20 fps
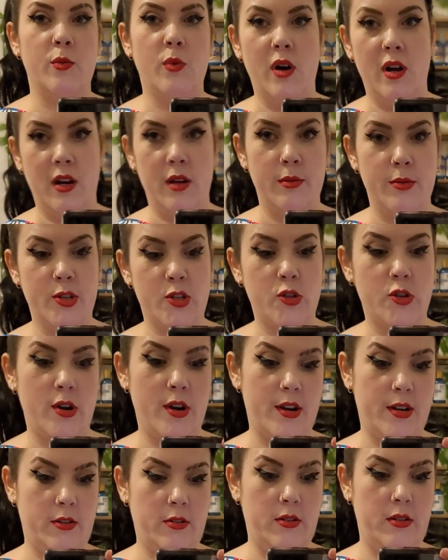while I was
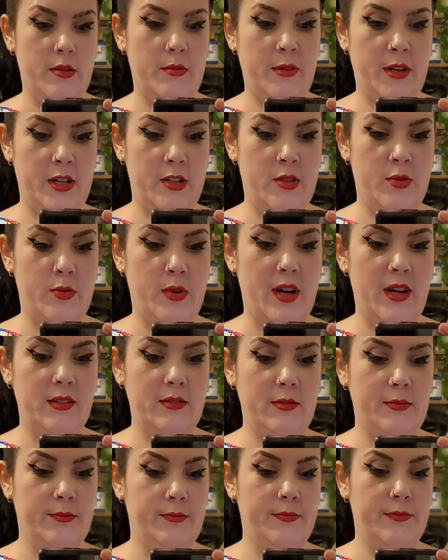trying on, I might as
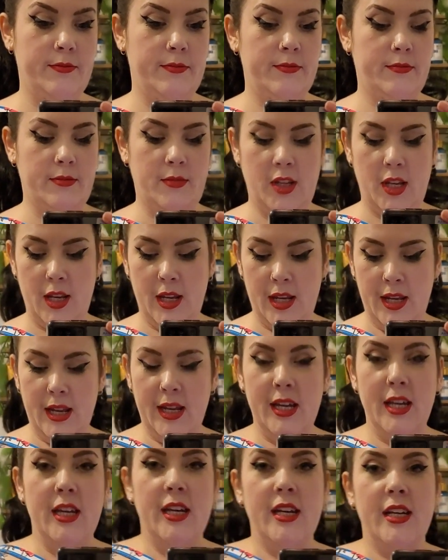well.
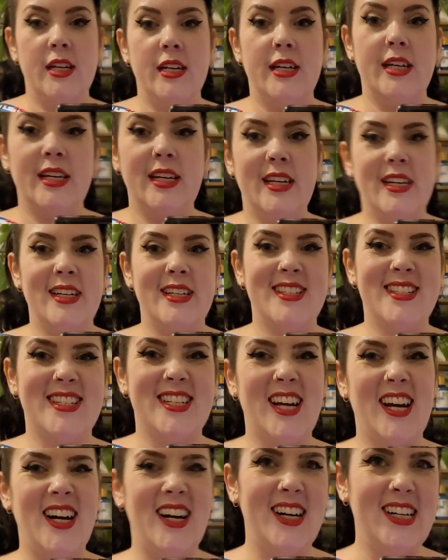It is
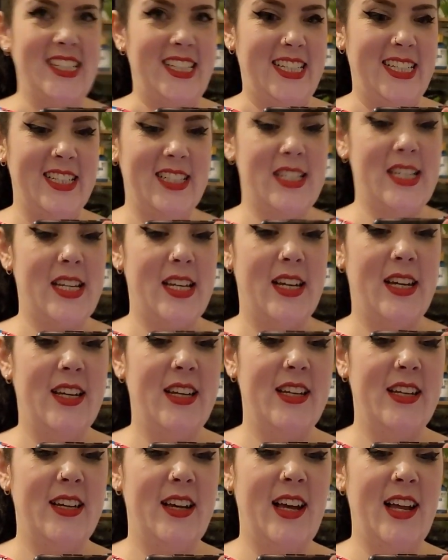tight,
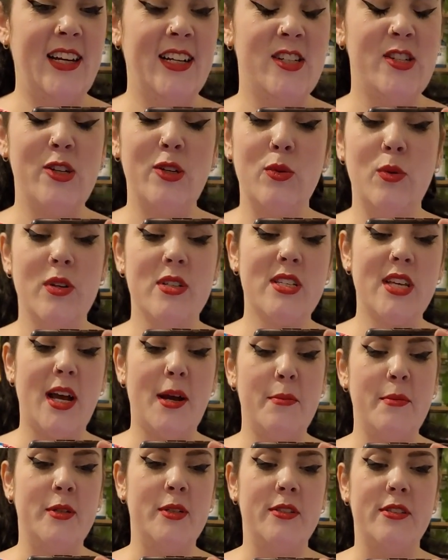and I don't know what's
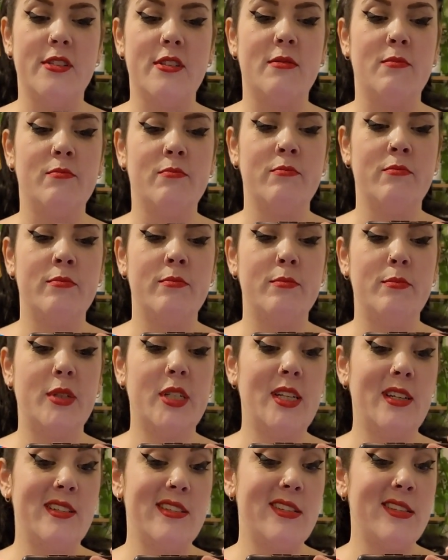happened,
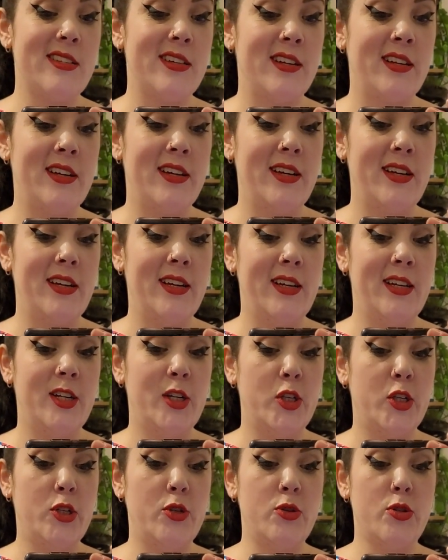because
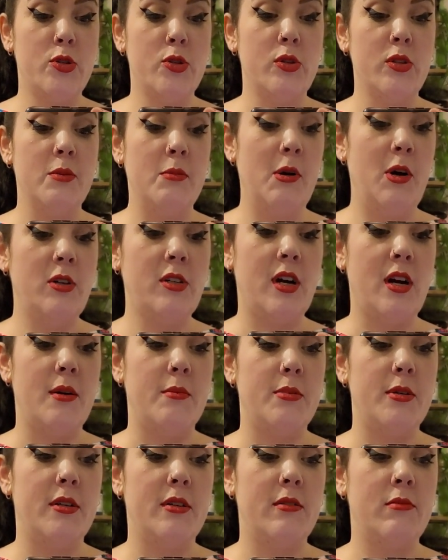you saw the mock-up.